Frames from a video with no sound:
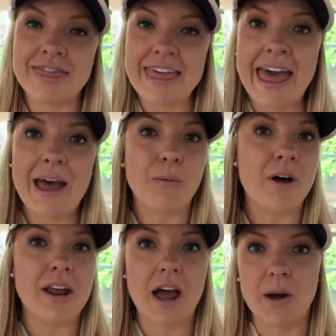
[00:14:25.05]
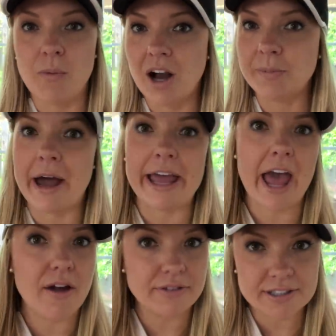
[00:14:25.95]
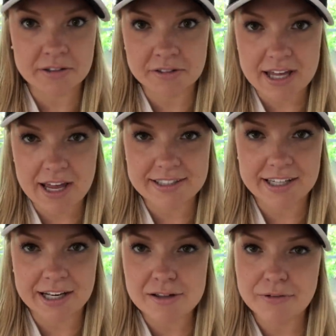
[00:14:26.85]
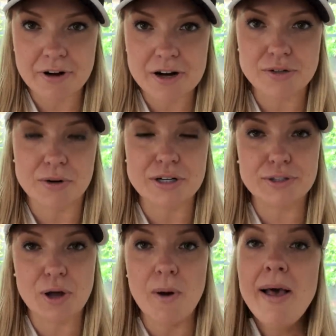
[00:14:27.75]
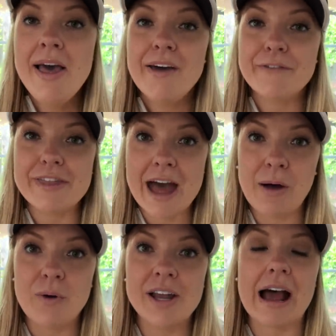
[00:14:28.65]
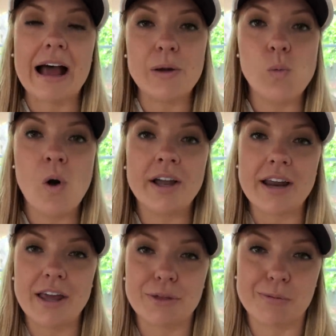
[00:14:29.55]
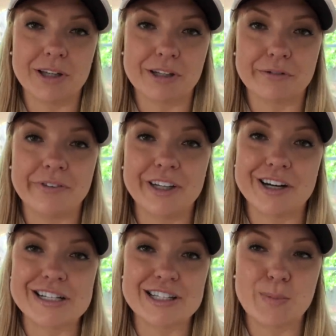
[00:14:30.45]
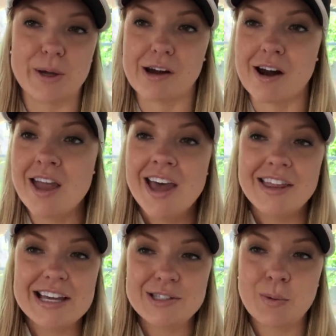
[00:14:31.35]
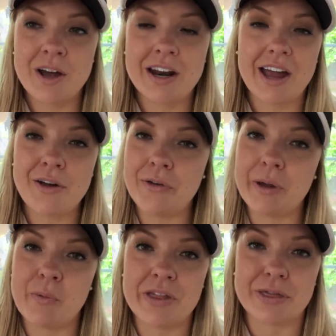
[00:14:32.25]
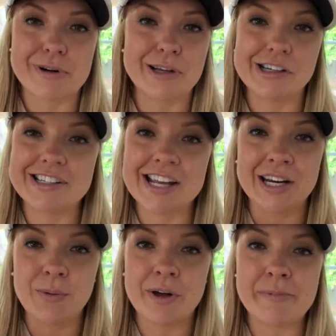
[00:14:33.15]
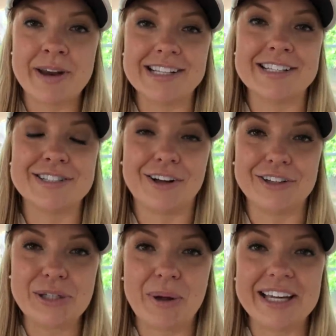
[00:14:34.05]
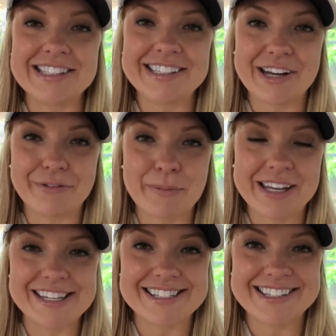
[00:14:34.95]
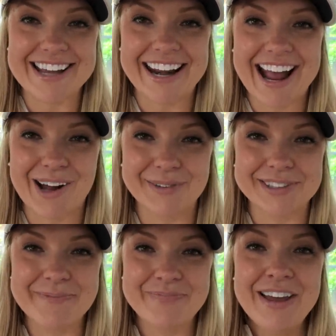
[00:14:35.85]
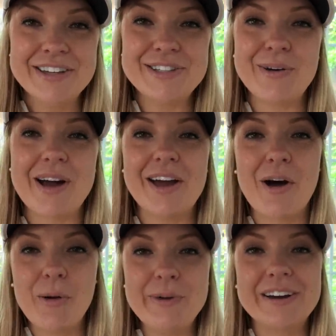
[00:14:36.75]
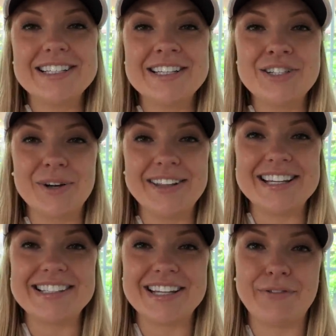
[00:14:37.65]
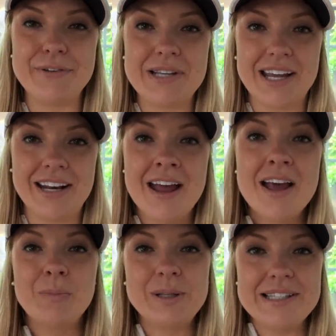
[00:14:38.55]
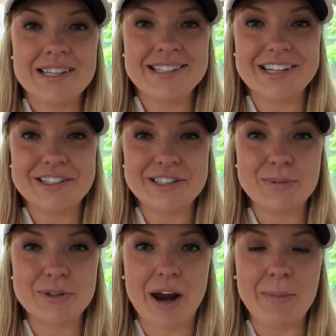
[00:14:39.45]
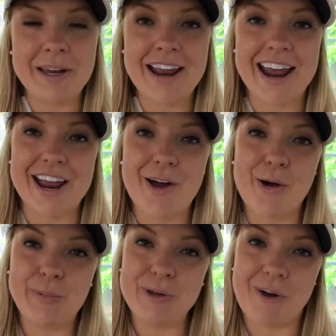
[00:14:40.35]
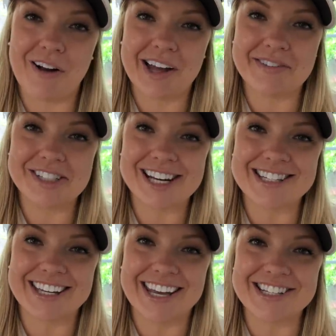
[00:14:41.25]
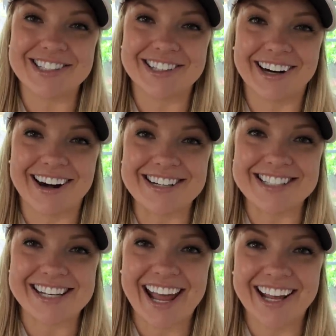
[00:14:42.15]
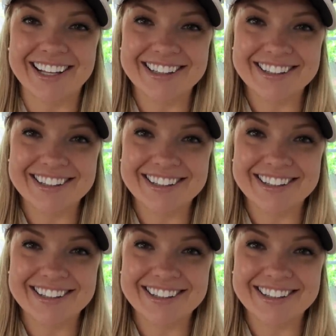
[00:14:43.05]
That one I walk by every single day to get in the front door. So for that one, I want a thriller, filler, and spiller. This one, I only want thriller, and I want them nice and tall so I can see it from the inside out. So I hope you guys enjoyed this. If you did, please consider subscribing, and I hope you all have a chance to get into your garden today.